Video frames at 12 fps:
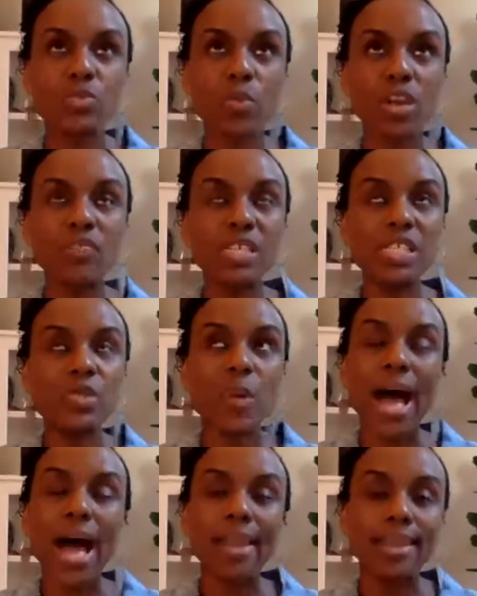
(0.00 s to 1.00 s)
one of the reasons
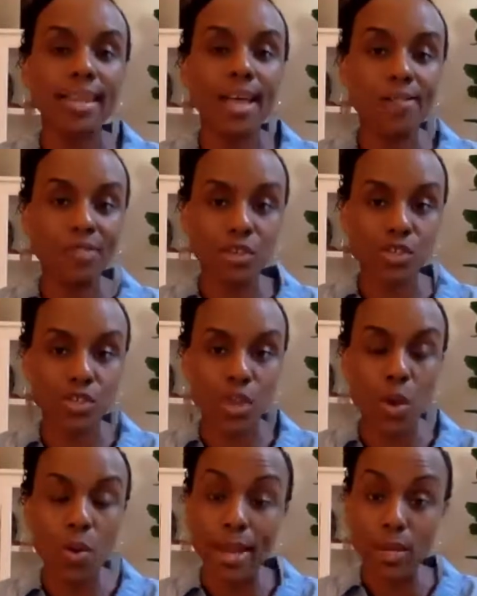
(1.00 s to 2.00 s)
why I love your
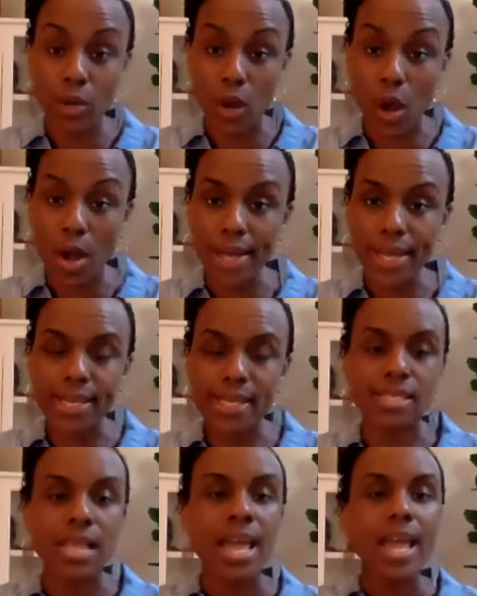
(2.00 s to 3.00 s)
show and your audience